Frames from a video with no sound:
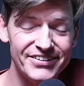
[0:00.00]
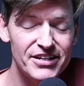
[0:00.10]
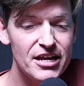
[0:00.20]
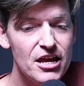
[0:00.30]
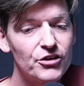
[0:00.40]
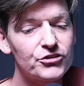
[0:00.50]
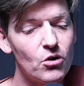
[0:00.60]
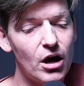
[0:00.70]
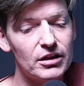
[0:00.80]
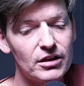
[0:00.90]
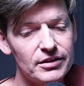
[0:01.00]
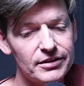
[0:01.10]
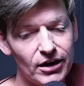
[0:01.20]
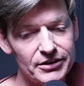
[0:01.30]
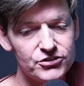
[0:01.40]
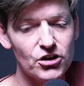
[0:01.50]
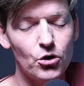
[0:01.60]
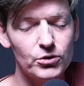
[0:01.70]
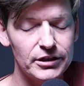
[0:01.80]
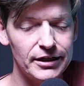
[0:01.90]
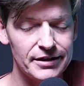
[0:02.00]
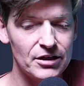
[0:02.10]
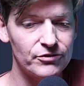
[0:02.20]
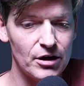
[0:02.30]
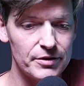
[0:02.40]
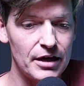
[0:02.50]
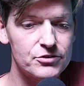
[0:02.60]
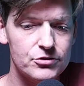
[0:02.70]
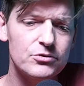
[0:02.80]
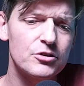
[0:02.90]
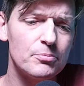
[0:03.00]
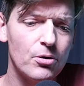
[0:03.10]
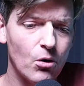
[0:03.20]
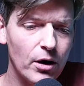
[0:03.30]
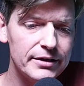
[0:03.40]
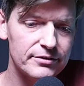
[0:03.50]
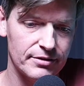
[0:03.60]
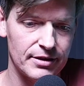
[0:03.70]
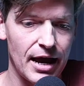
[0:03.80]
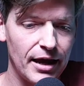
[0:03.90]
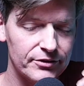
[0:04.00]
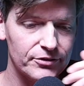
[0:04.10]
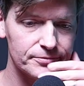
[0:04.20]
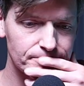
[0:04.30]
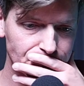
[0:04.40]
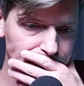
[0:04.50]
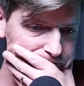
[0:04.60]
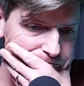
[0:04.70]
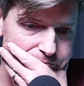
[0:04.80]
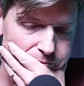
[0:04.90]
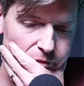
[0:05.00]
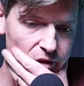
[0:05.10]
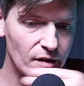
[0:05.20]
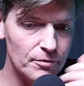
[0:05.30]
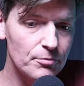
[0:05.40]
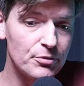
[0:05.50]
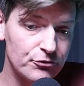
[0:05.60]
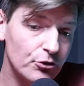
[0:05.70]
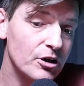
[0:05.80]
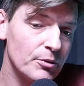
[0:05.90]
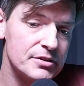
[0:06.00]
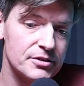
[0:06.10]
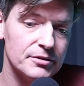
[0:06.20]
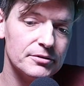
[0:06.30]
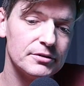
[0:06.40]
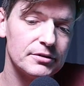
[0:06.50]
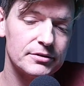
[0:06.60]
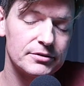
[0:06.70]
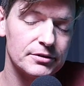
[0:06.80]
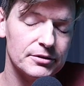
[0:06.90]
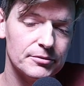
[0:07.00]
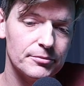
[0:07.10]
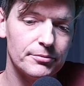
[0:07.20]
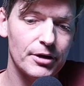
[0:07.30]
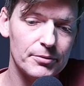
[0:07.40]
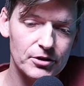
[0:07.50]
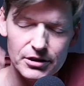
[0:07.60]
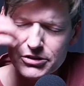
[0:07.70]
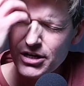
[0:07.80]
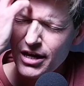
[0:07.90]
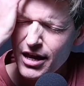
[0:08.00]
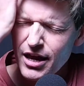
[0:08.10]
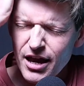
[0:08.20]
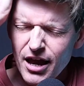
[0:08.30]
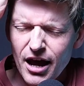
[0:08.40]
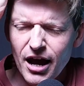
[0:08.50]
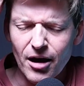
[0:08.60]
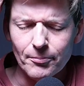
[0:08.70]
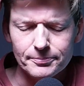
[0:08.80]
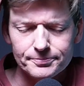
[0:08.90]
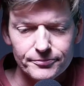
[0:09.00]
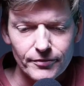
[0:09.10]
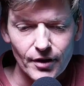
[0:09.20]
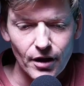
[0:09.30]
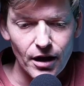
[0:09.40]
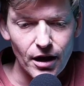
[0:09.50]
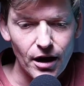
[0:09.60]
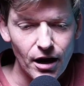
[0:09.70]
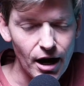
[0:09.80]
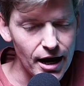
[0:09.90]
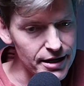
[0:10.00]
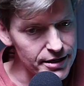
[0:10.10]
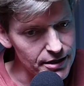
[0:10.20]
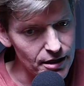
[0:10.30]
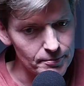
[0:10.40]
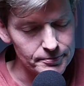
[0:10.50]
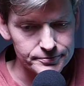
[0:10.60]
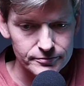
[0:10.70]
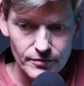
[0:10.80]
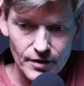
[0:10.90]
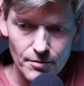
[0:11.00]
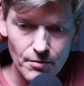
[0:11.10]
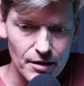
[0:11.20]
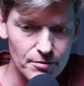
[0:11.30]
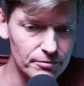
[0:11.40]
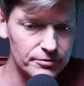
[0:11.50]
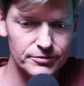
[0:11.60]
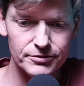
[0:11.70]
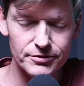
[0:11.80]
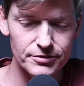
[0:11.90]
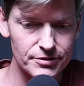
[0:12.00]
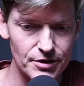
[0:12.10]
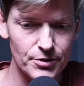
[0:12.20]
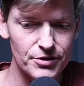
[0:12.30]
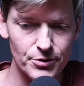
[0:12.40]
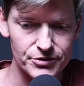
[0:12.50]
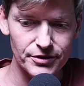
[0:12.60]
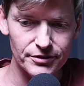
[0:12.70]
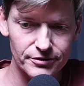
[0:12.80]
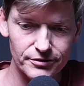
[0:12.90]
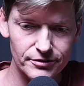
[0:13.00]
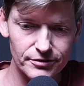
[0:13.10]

-hmm. So I I totally identify with that to the point that before I went to to Bible college, um, I um my there were, there was a